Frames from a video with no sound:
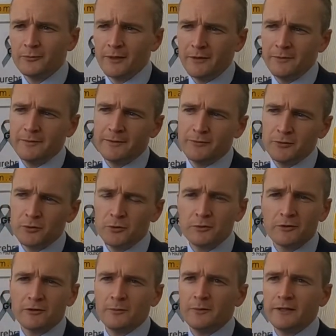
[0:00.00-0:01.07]
you know, if you
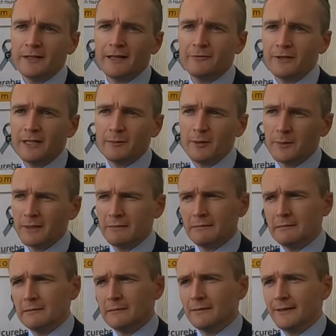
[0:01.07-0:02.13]
talk to them in the cafe, they might be like,
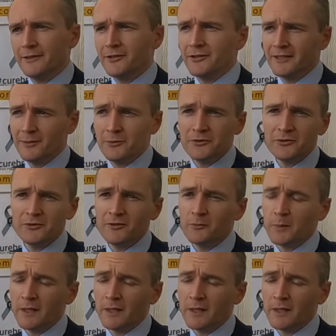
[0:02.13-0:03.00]
oh, I don't think I want to do this.